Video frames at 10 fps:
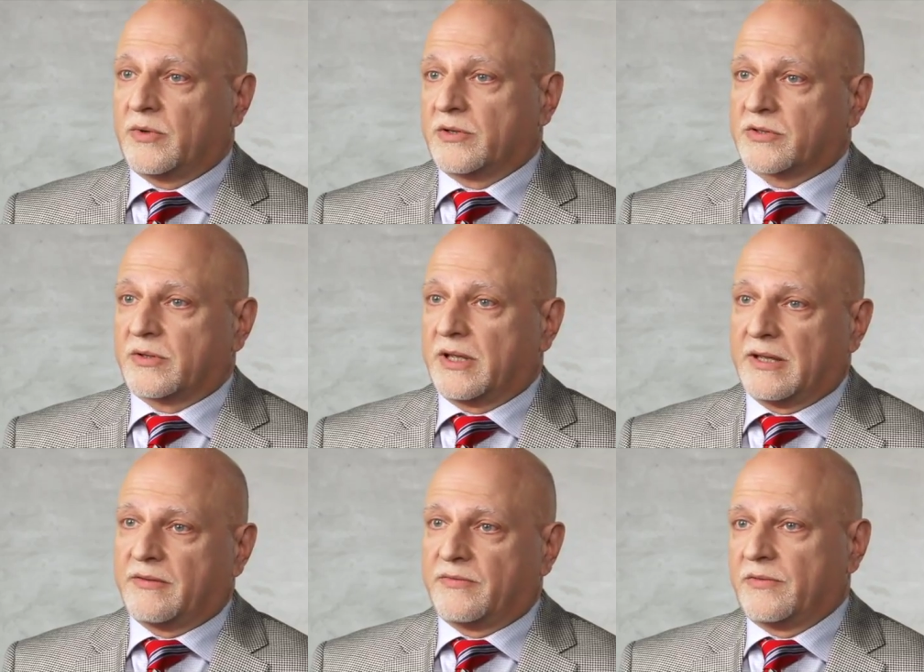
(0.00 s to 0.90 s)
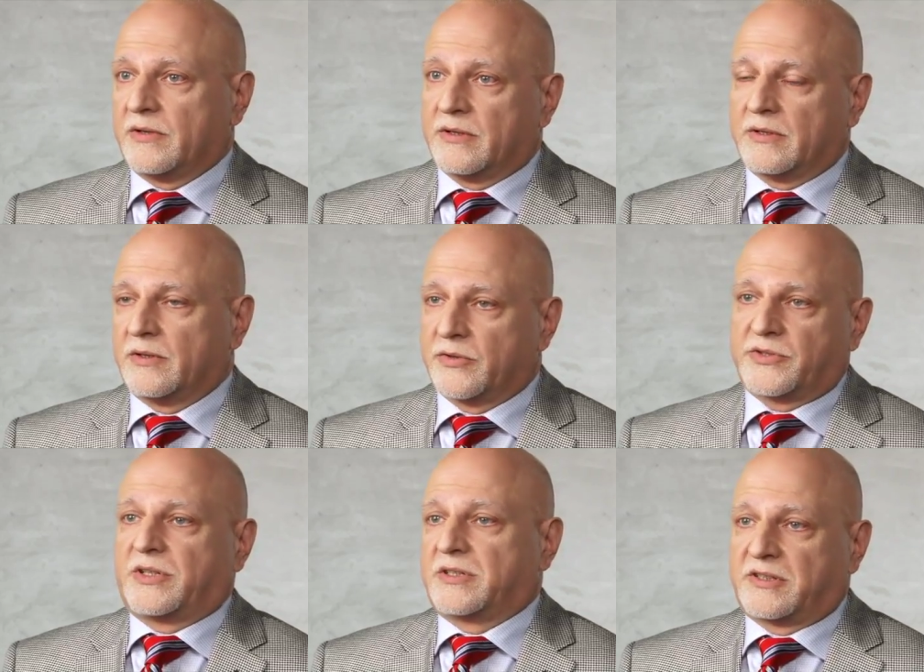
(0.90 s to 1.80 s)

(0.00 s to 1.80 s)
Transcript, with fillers: And we also have uh, nursing